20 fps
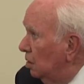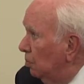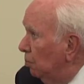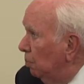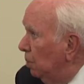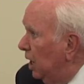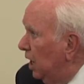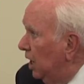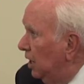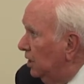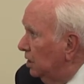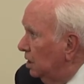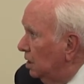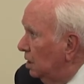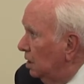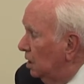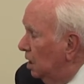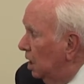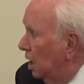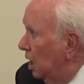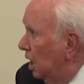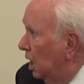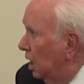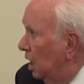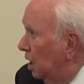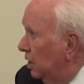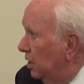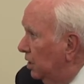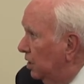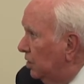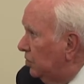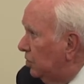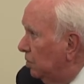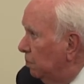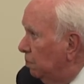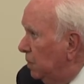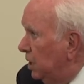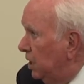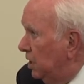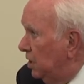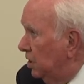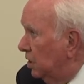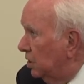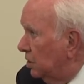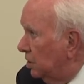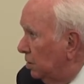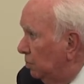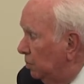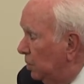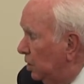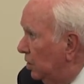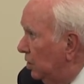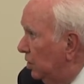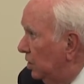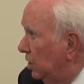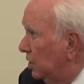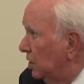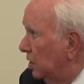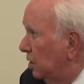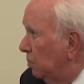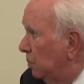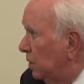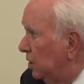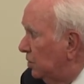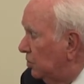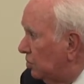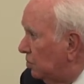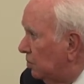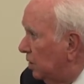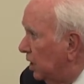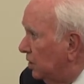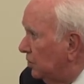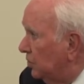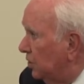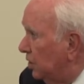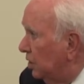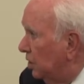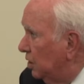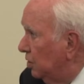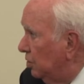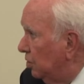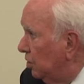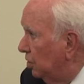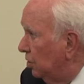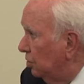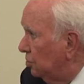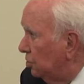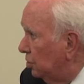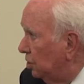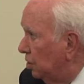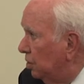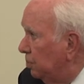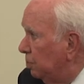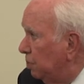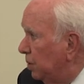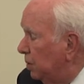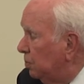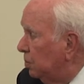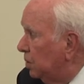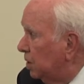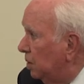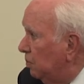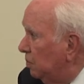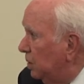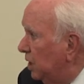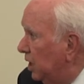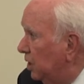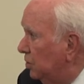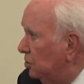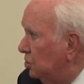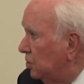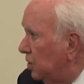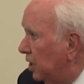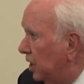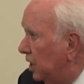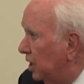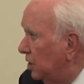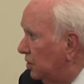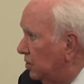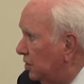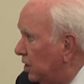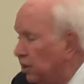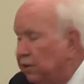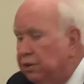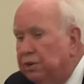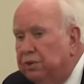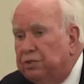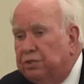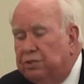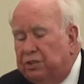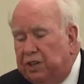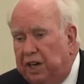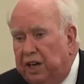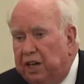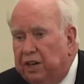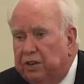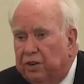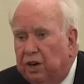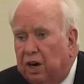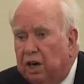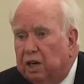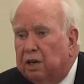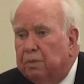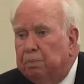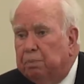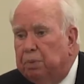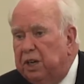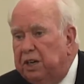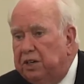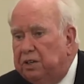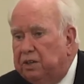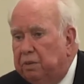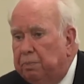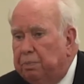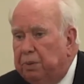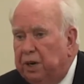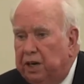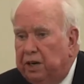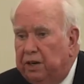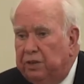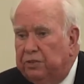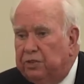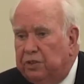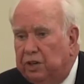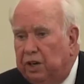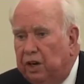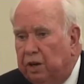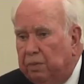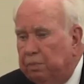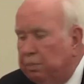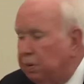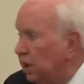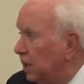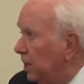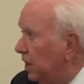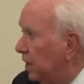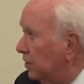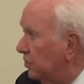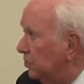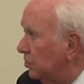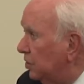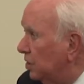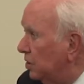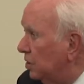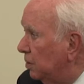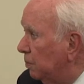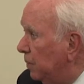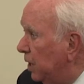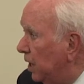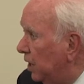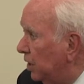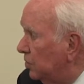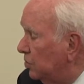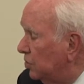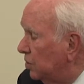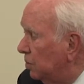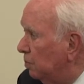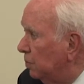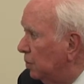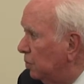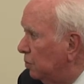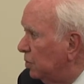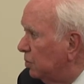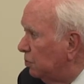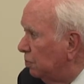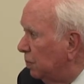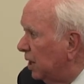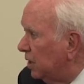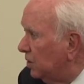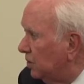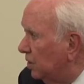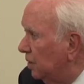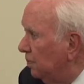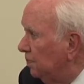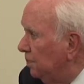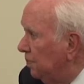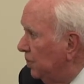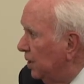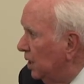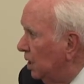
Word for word: but its immediate community can be strengthened and nurtured. People can be educated to understand our complete dependency on plants and to manage them and respect them.